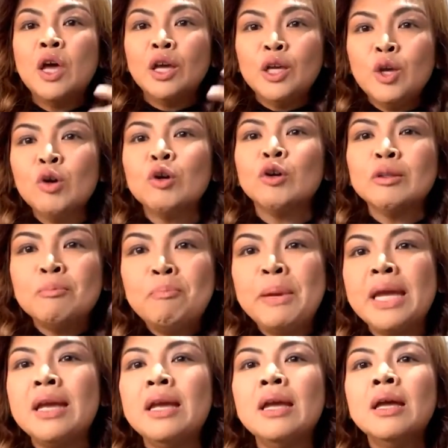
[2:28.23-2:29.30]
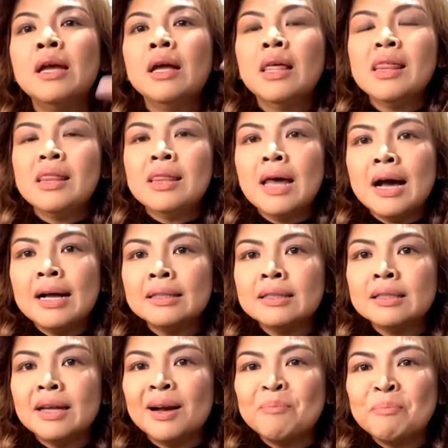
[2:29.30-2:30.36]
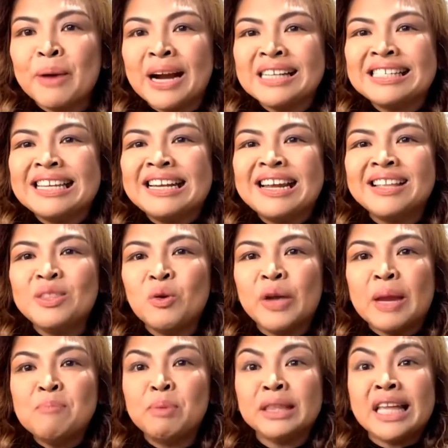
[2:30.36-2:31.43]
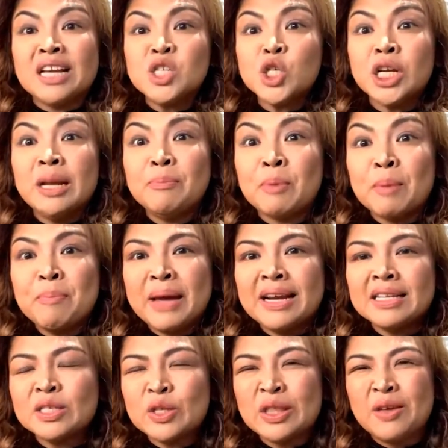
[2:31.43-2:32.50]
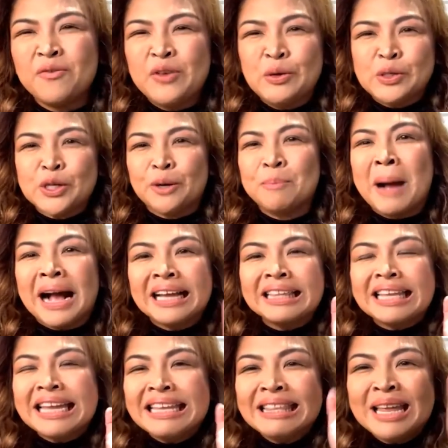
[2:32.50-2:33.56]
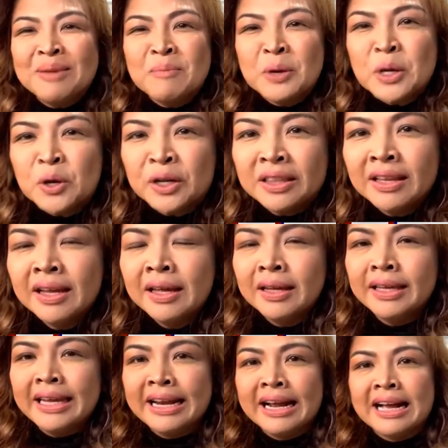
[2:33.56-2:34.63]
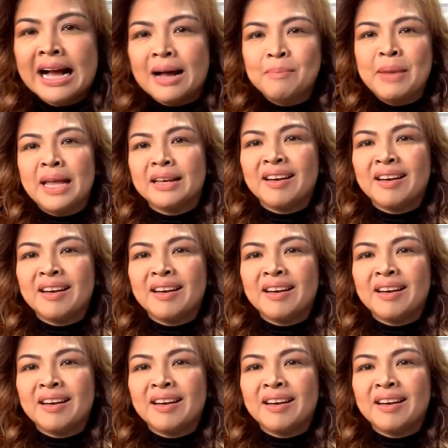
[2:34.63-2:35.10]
You could be that president who can potentially propel us to the future. Bakit hindi mo yon ginagamit?